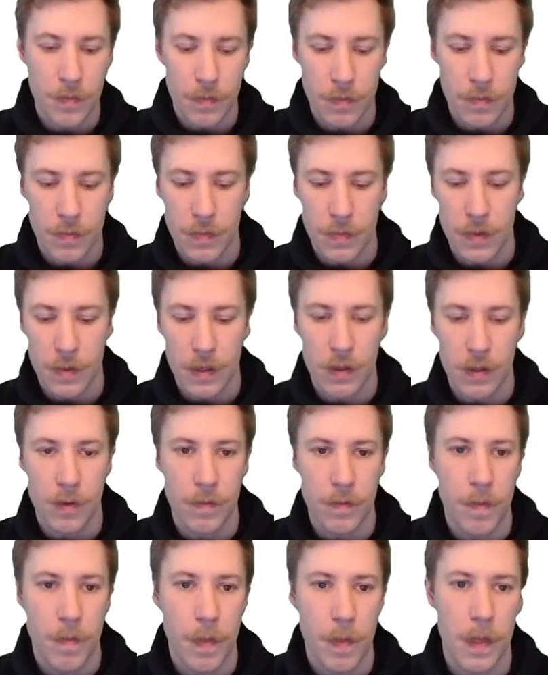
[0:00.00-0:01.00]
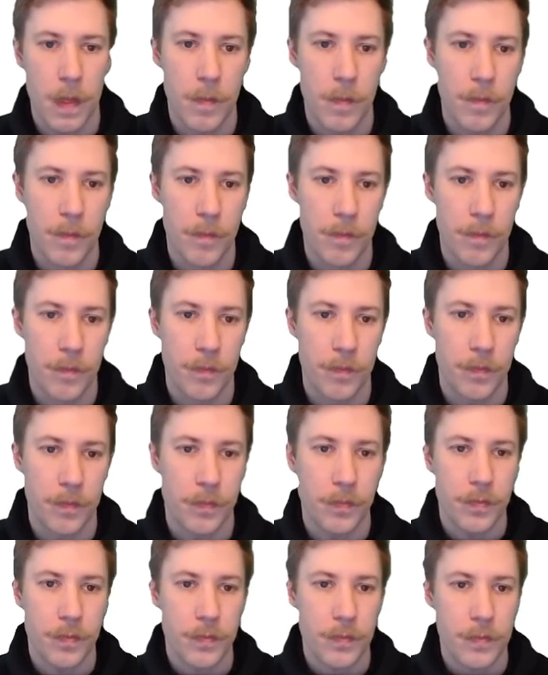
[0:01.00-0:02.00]

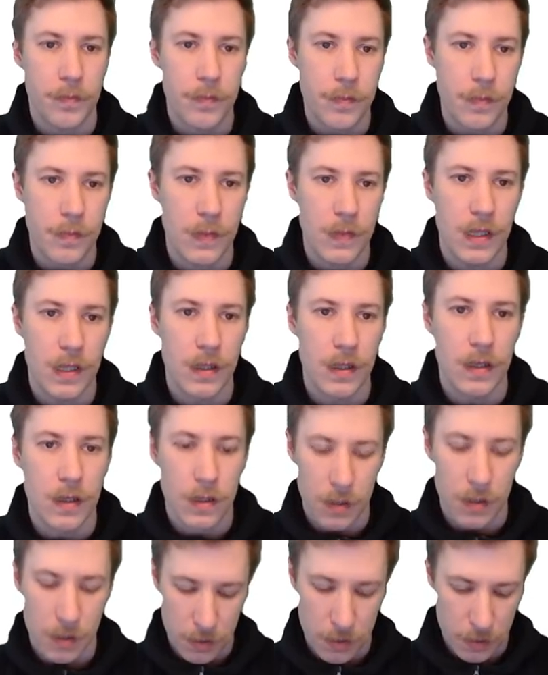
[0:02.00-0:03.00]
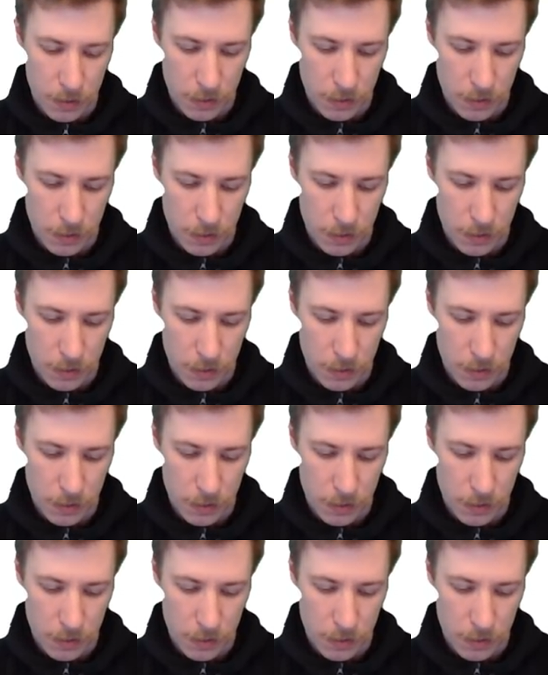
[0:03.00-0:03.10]
(no one is talking)